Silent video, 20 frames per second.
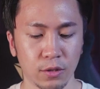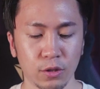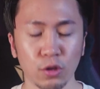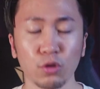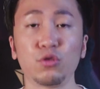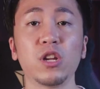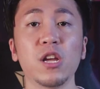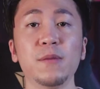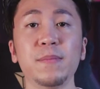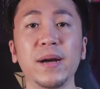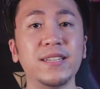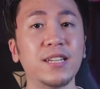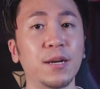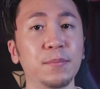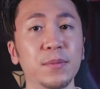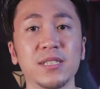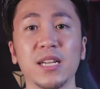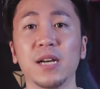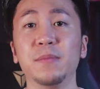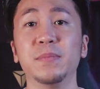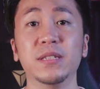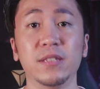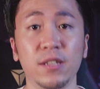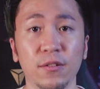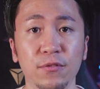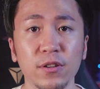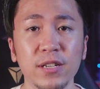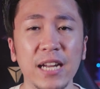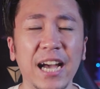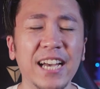So today my numbers are a bit
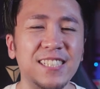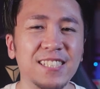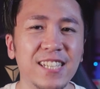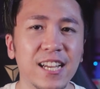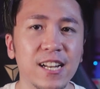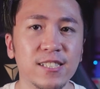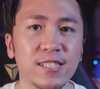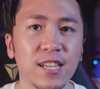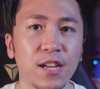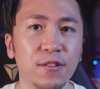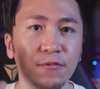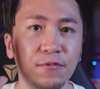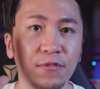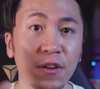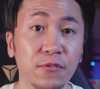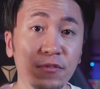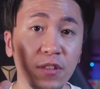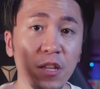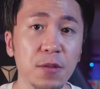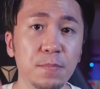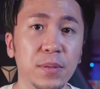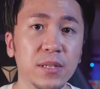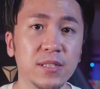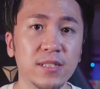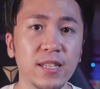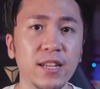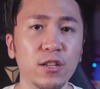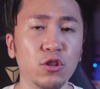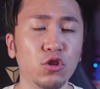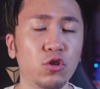different. I set aside 50%